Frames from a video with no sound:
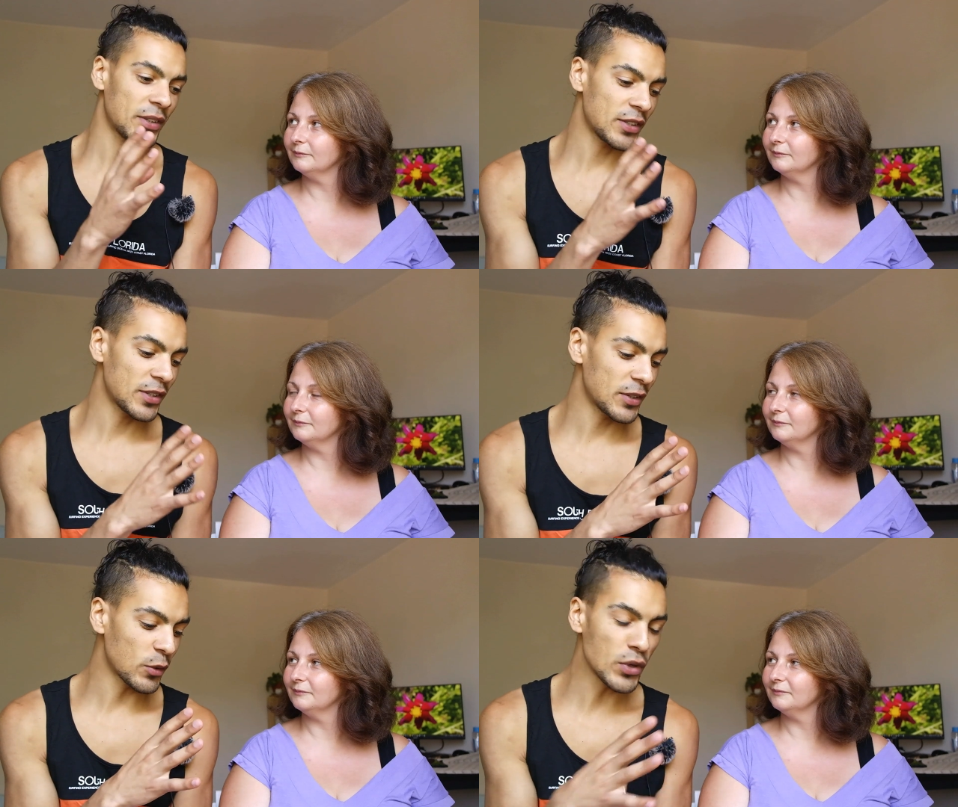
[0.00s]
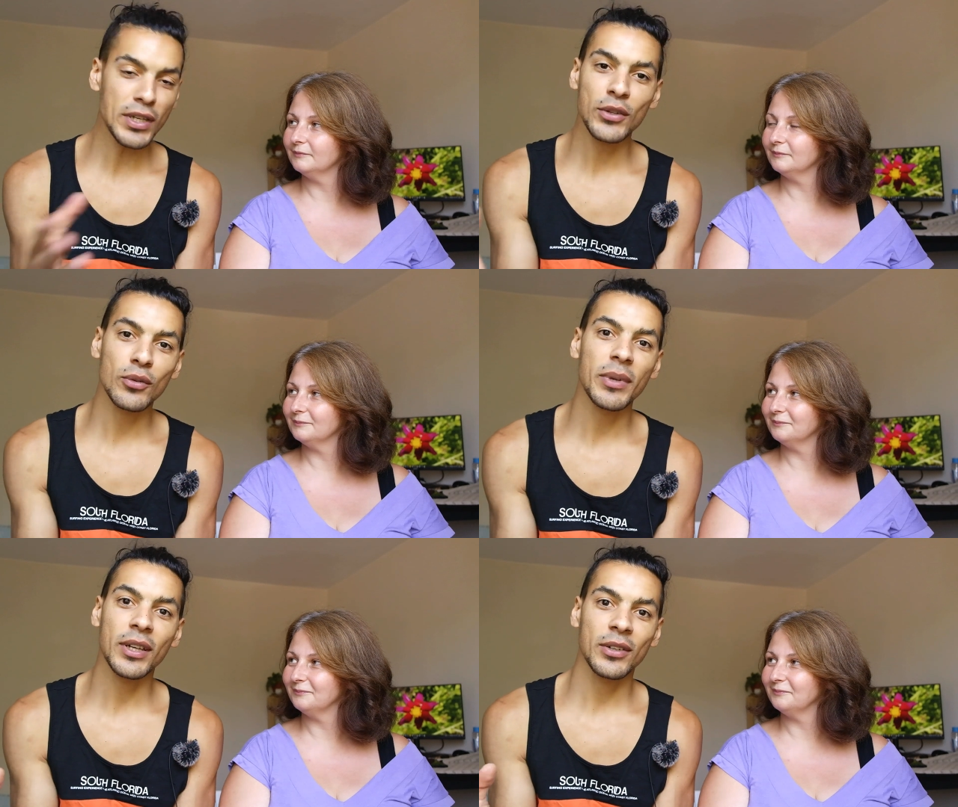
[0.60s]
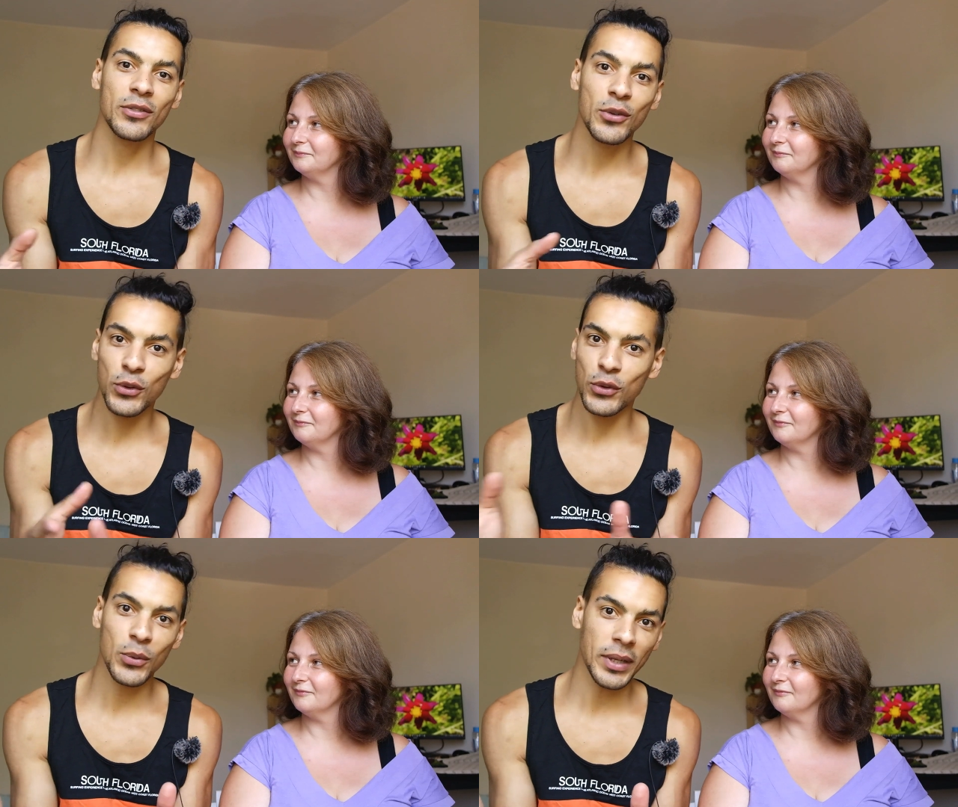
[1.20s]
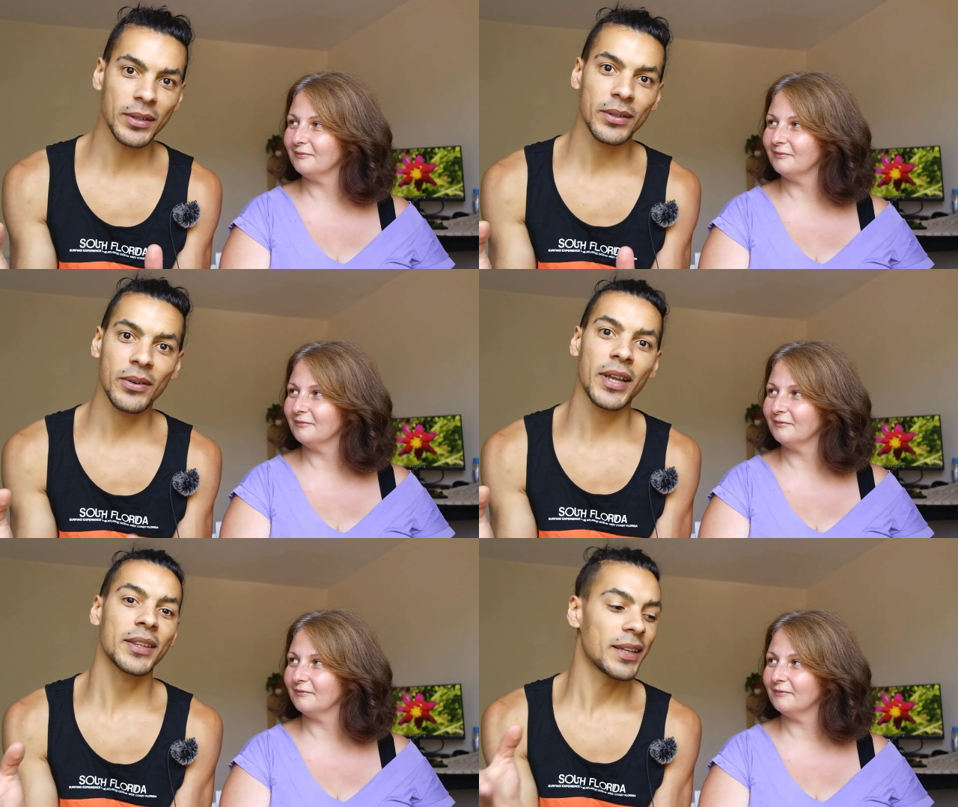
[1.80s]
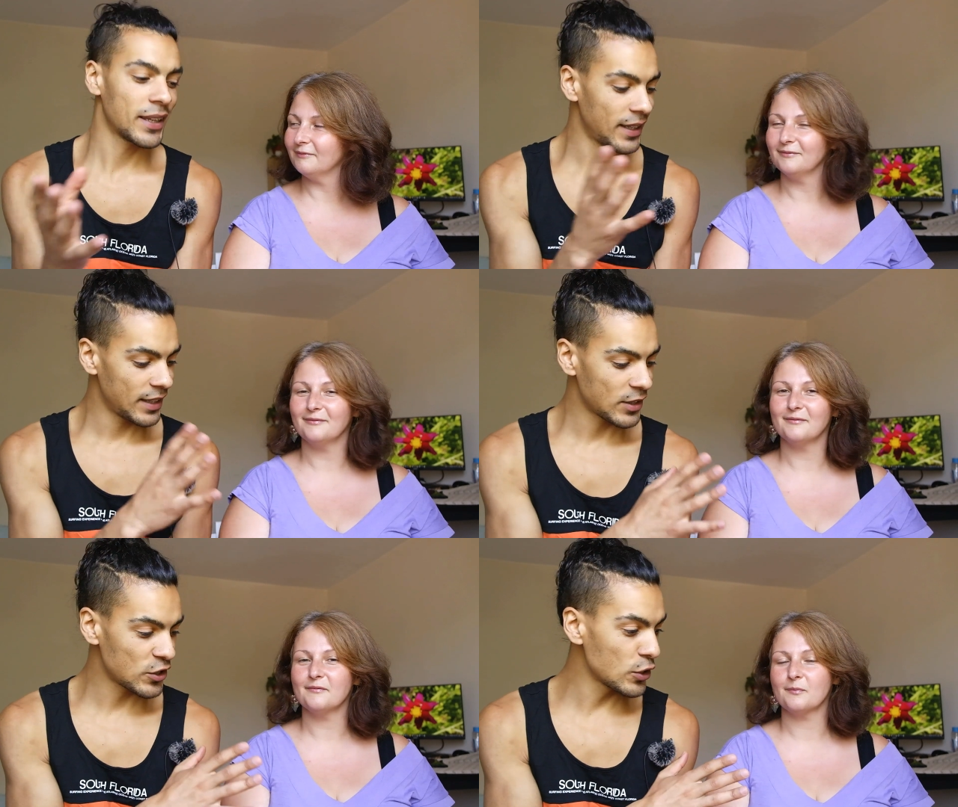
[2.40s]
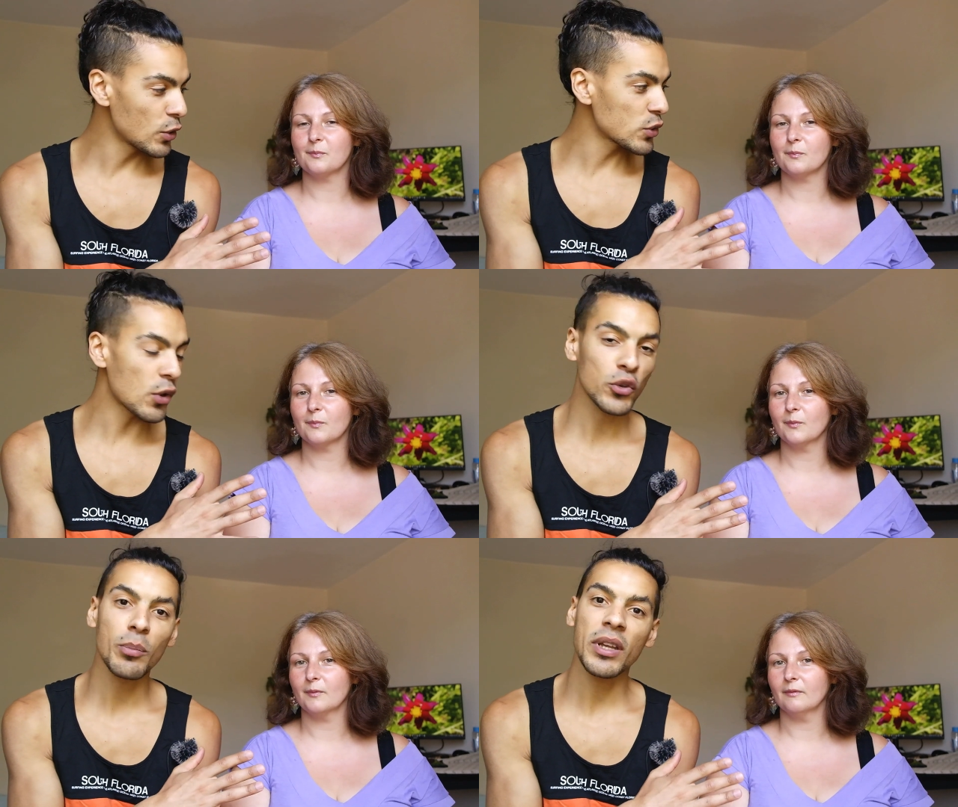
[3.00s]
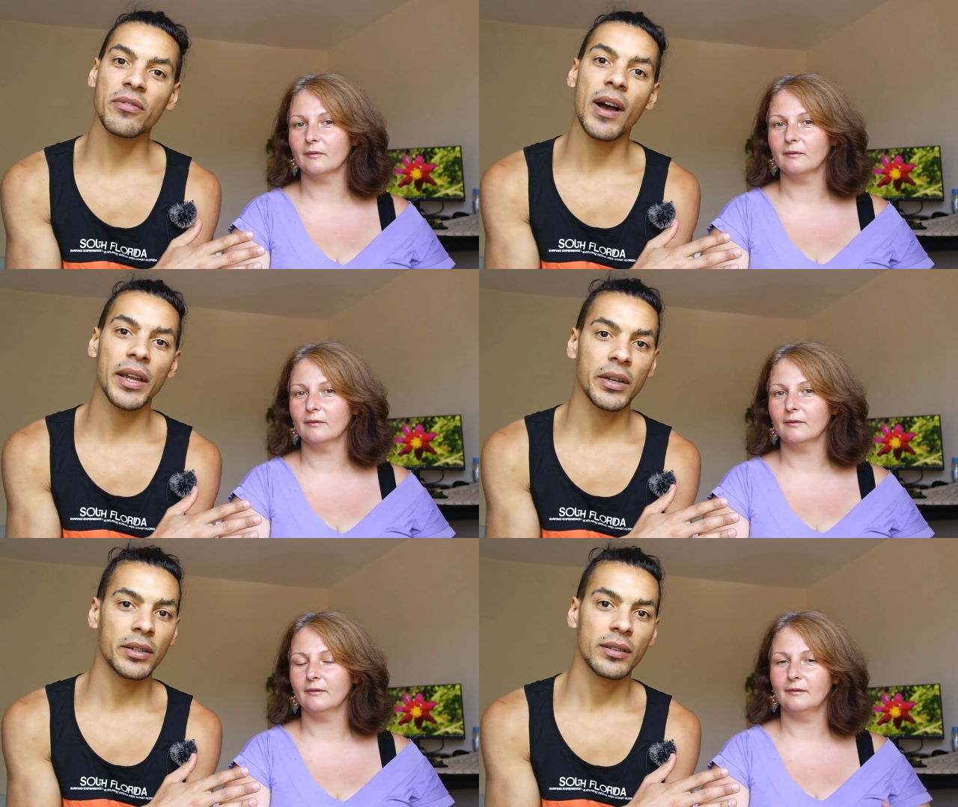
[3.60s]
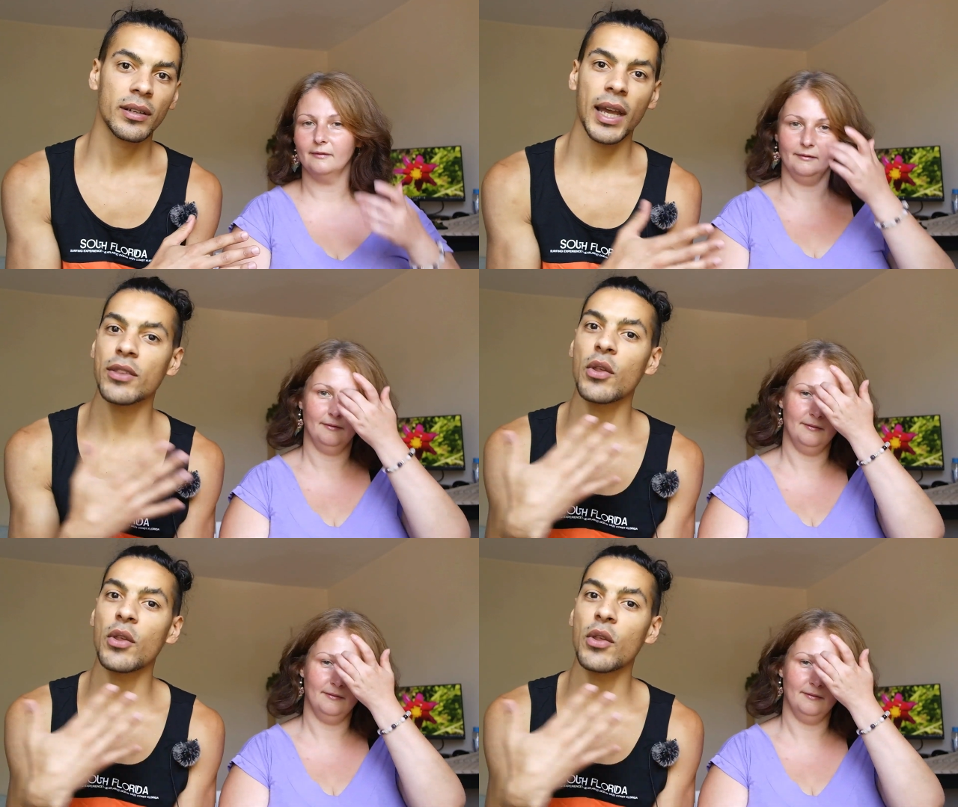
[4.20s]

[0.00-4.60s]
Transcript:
Speaker 1: uh, we need to make food to eat, right? She knows how to make fire. I